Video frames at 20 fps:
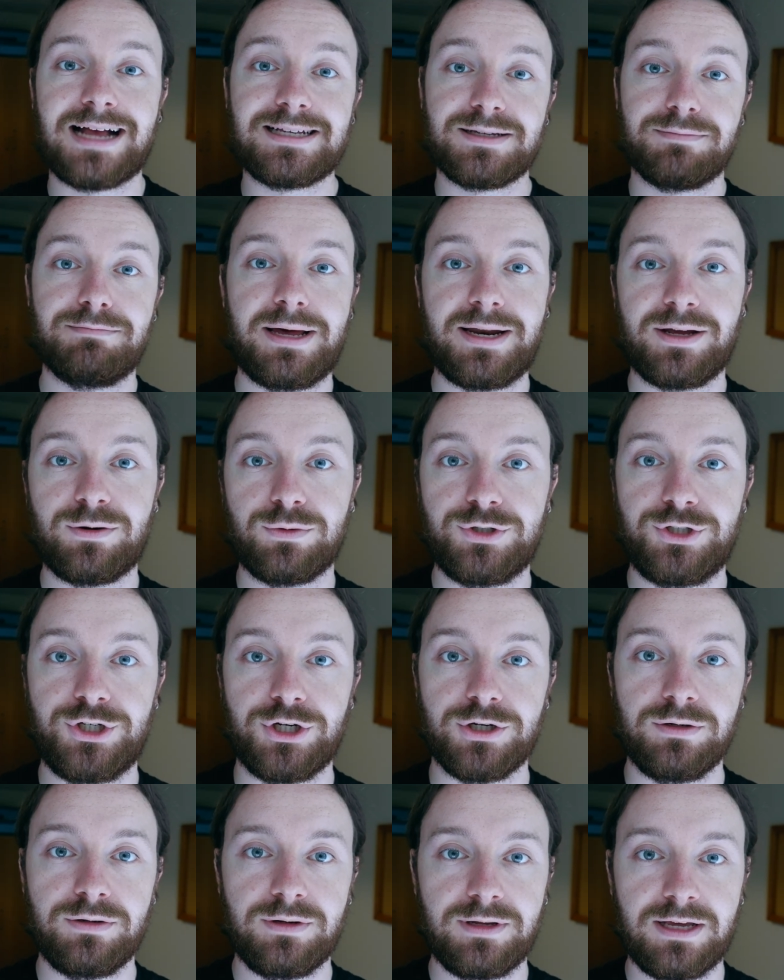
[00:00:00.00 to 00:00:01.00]
As a medical
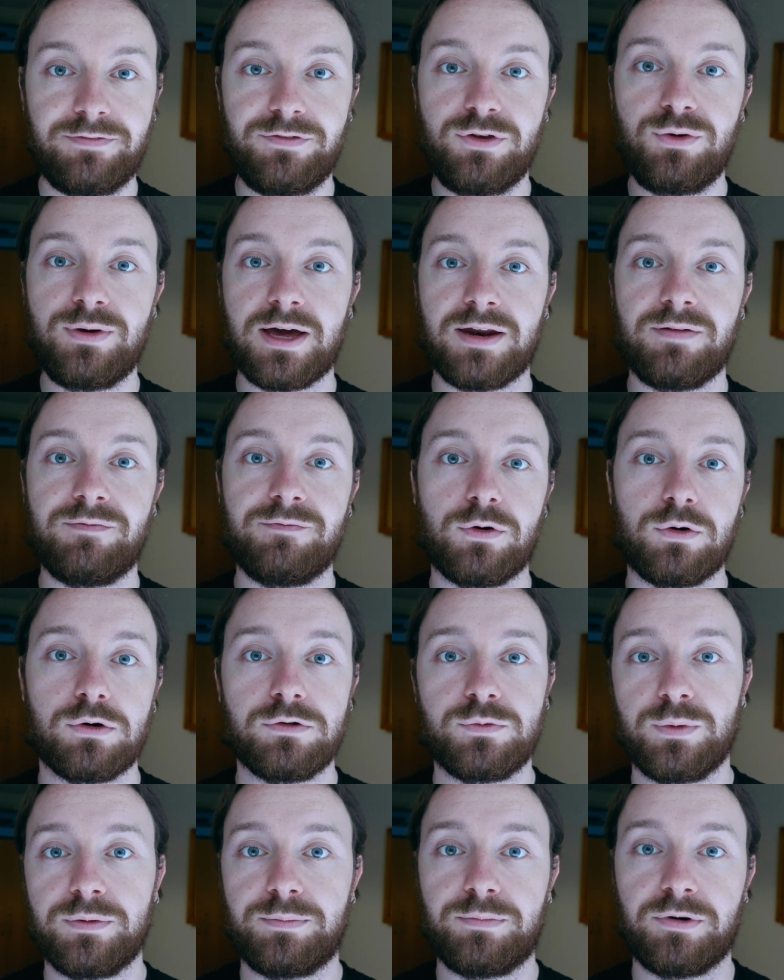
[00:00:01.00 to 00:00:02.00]
student, if you get
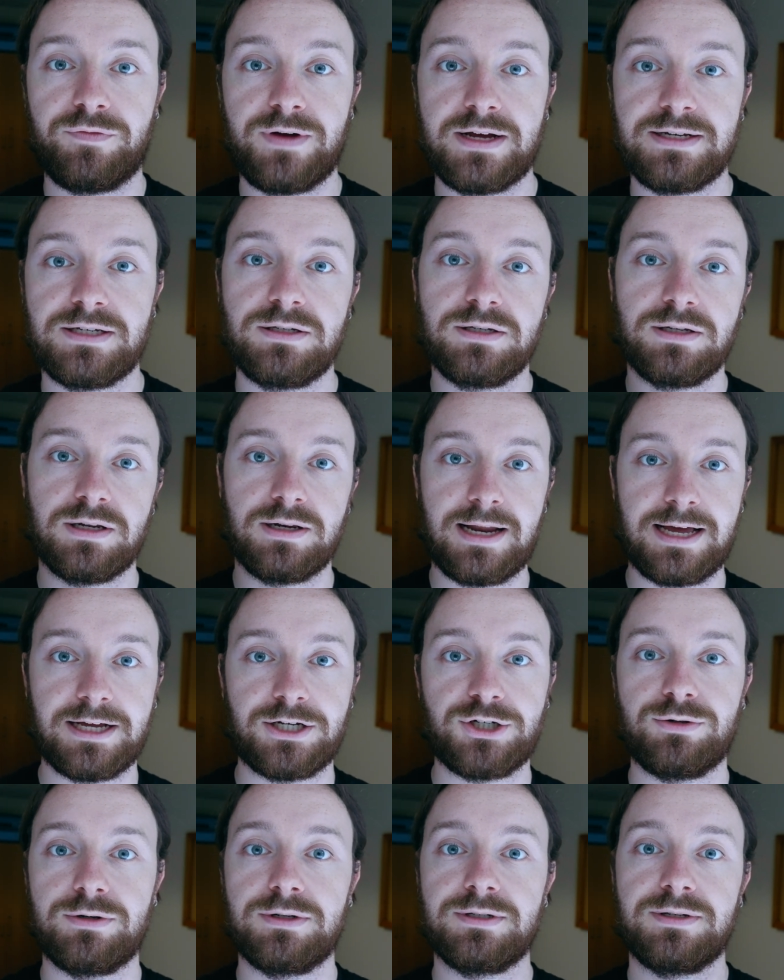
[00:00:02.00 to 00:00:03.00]
involved with professors and
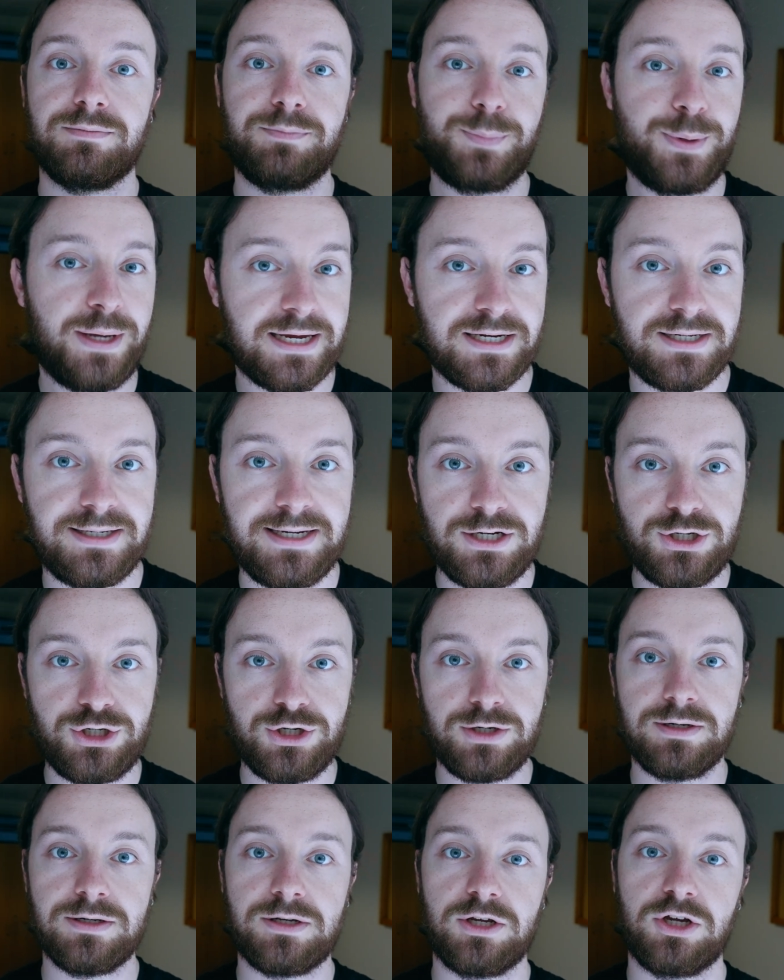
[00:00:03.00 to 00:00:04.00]
lecturers and PhD
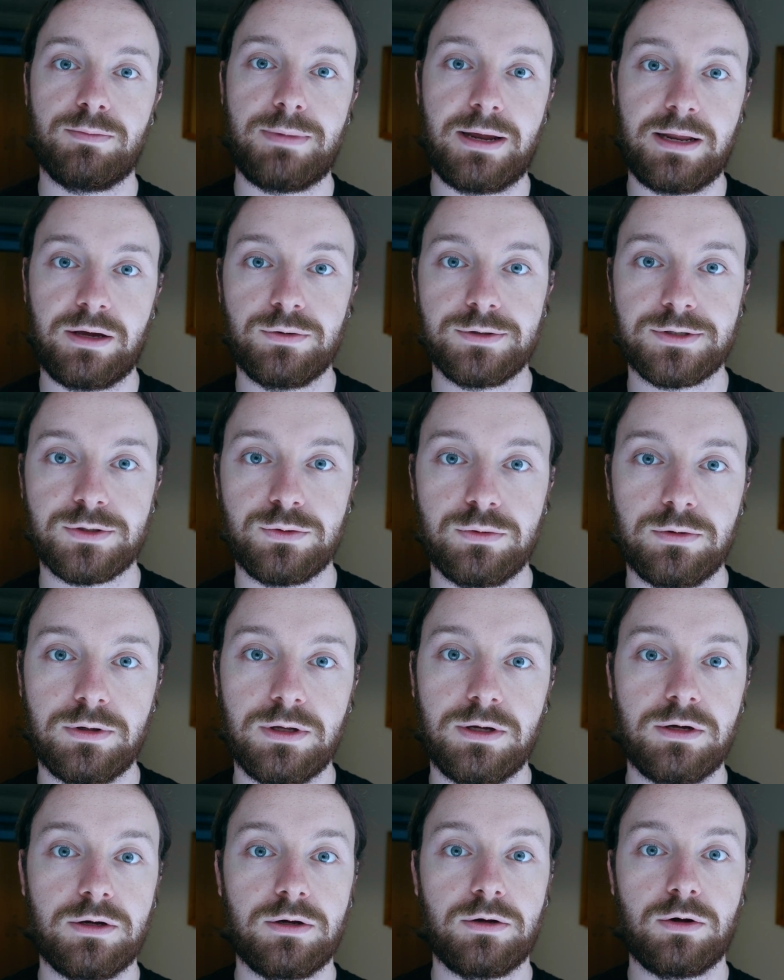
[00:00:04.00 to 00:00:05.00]
students at your medical school,